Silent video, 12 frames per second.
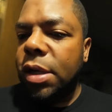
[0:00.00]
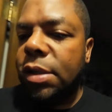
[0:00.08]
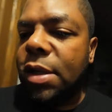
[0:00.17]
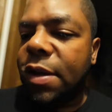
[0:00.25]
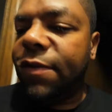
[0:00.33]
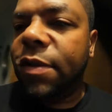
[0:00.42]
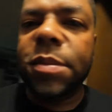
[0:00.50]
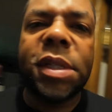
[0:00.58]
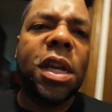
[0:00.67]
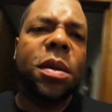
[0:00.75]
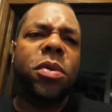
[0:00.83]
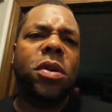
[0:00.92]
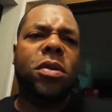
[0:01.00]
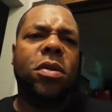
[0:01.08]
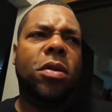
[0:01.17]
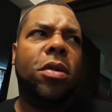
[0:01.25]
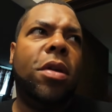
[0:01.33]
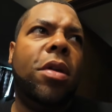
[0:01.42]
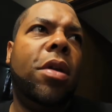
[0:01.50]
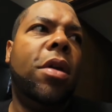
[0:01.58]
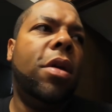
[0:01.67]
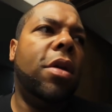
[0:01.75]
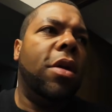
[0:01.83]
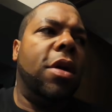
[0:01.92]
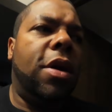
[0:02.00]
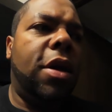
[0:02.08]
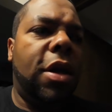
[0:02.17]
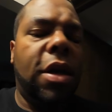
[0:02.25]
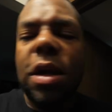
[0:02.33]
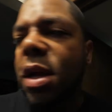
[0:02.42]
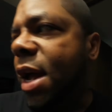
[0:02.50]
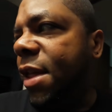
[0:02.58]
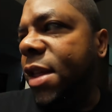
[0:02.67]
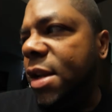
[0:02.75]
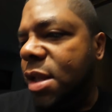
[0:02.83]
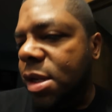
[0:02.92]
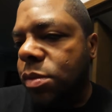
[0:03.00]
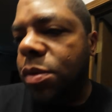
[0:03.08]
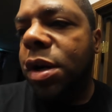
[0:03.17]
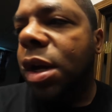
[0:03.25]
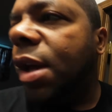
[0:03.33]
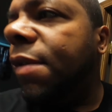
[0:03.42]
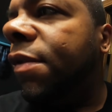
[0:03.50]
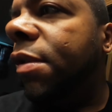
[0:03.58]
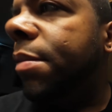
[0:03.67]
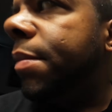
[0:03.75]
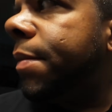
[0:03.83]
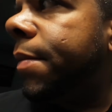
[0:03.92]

stuff from Temu. I think that's where it came from.